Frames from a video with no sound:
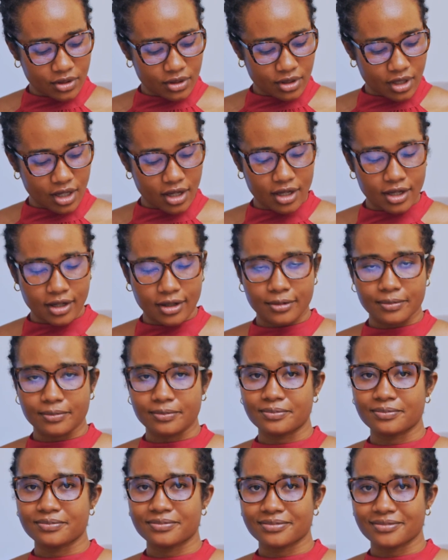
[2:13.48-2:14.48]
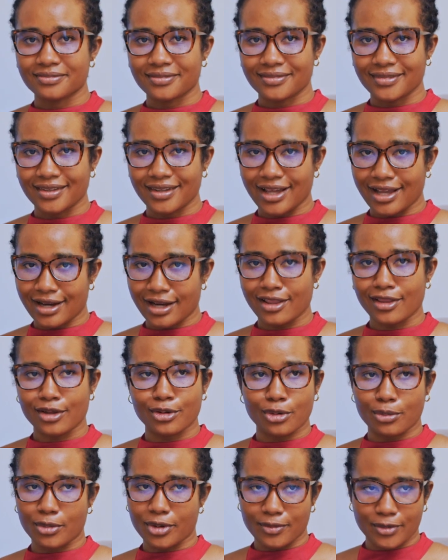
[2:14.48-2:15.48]
another
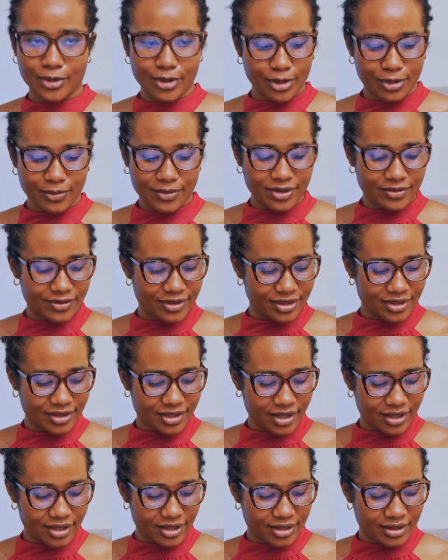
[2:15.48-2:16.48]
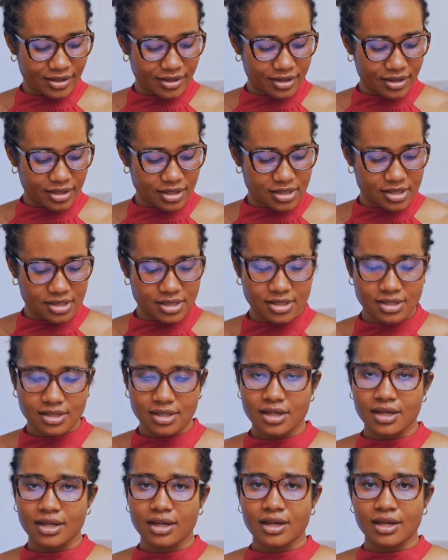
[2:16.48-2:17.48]
normal hemoglobin with this
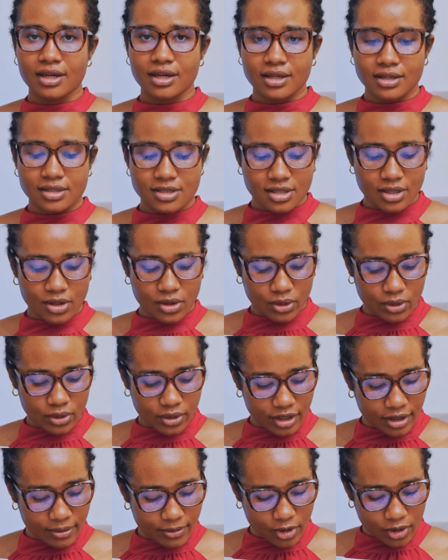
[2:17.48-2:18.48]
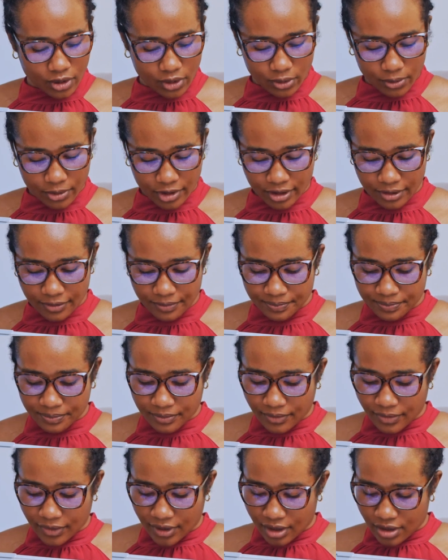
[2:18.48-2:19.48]
sickle hemoglobin.
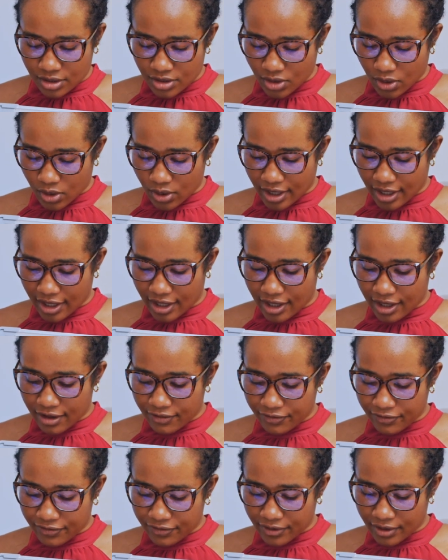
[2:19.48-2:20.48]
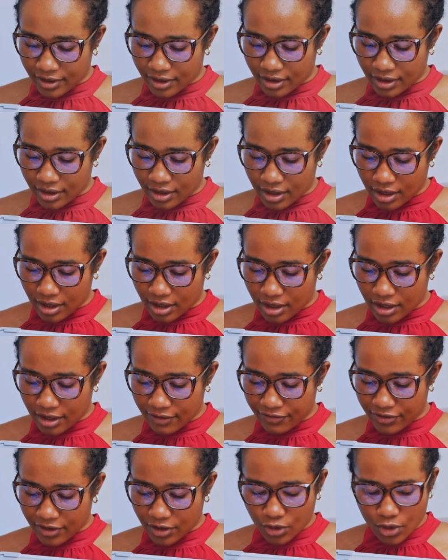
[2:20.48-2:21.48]
So if
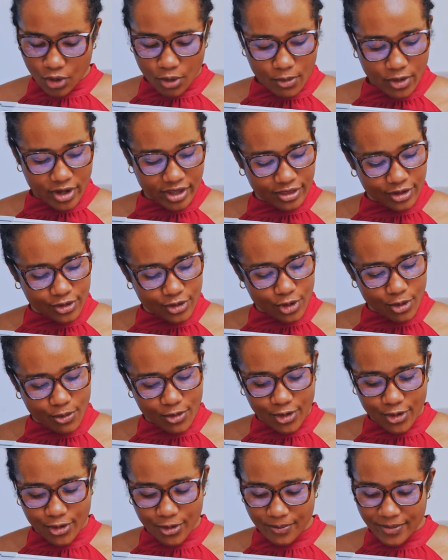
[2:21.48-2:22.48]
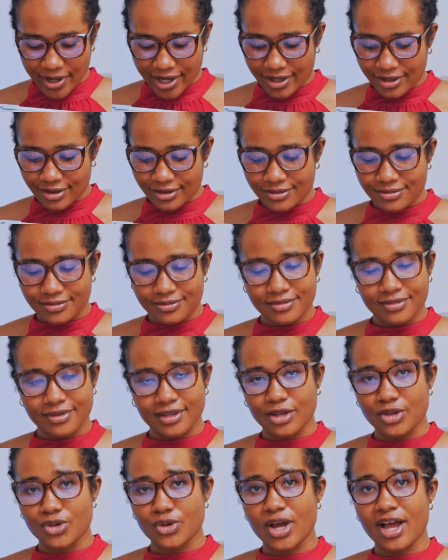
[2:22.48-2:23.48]
the normal and the normal combine,
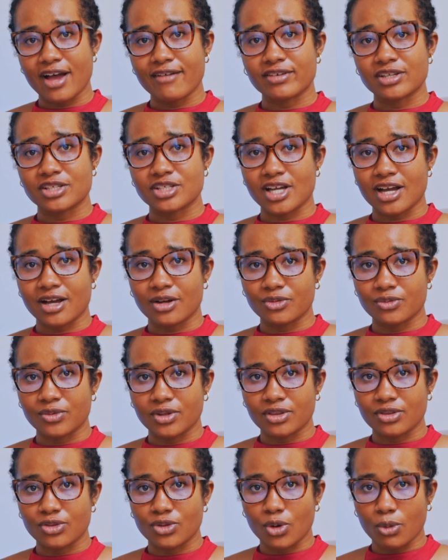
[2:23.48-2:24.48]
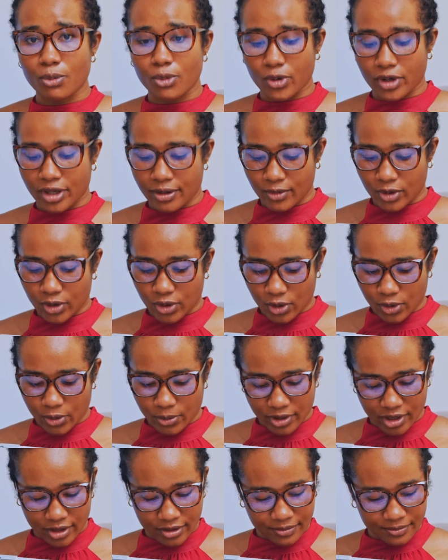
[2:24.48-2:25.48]
then you have a child with normal
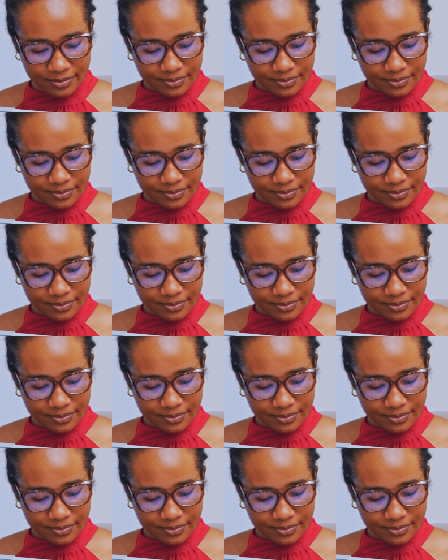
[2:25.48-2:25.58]
hemoglobin.